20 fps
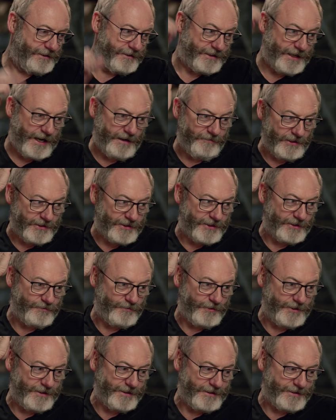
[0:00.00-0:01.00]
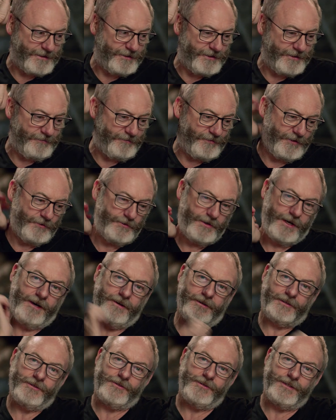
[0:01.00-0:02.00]
Davos is one of the kind of few
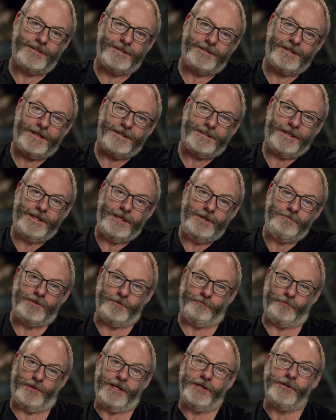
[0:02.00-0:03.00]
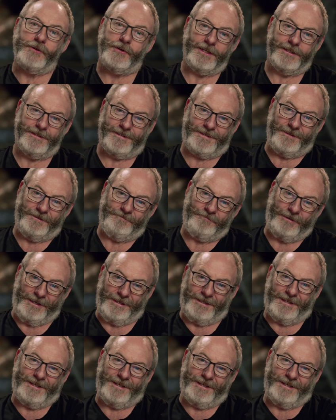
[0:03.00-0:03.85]
characters in it that keeps appearing to be